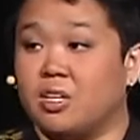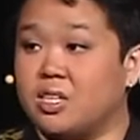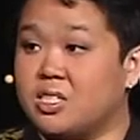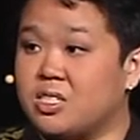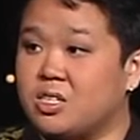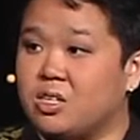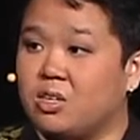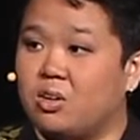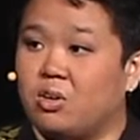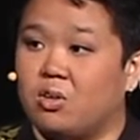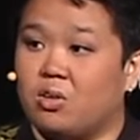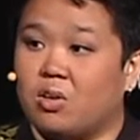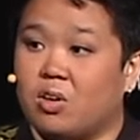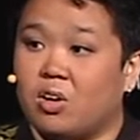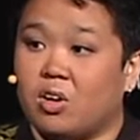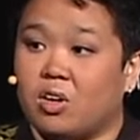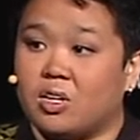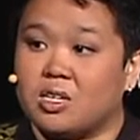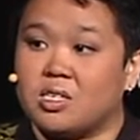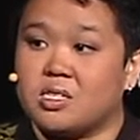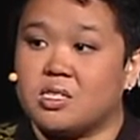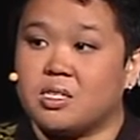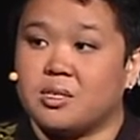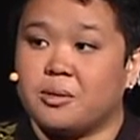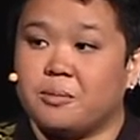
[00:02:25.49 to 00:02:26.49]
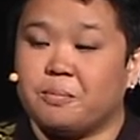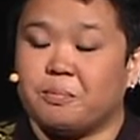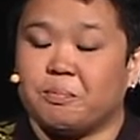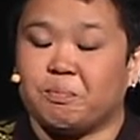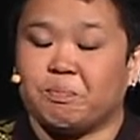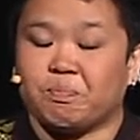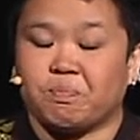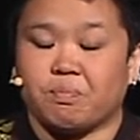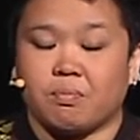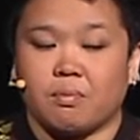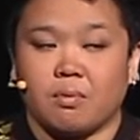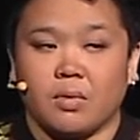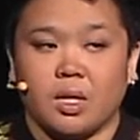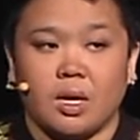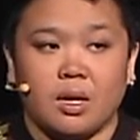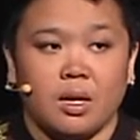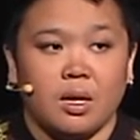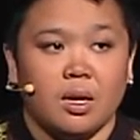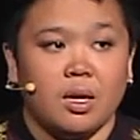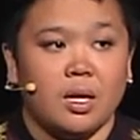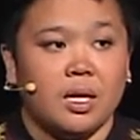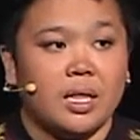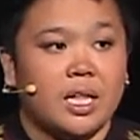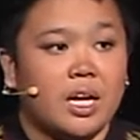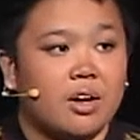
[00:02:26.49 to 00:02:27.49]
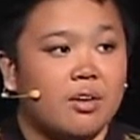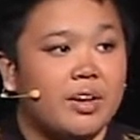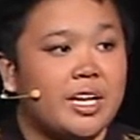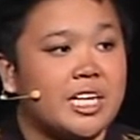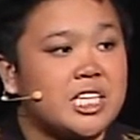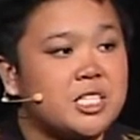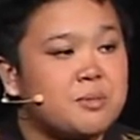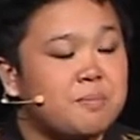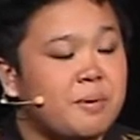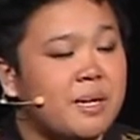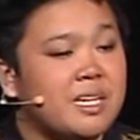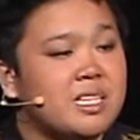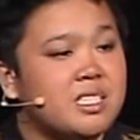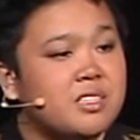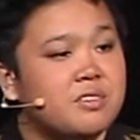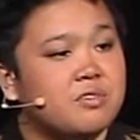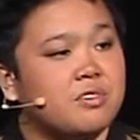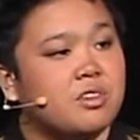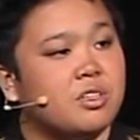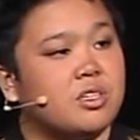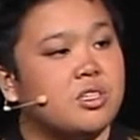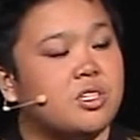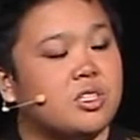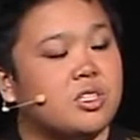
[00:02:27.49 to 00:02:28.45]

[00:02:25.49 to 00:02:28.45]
or it's low cost. Now, expensive